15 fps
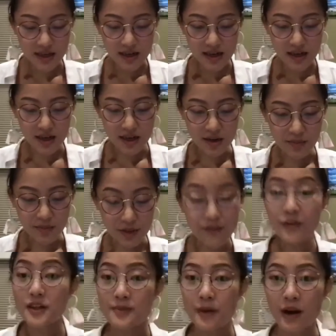The
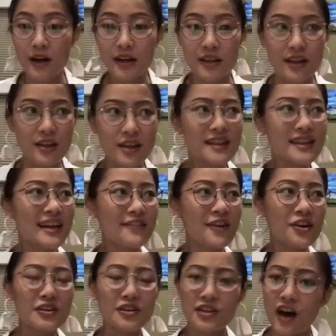first part, the thing that I've
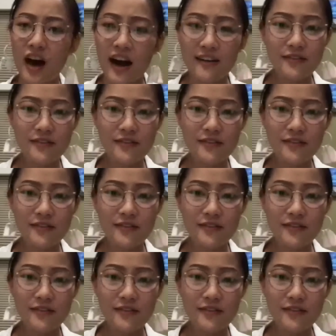heard a lot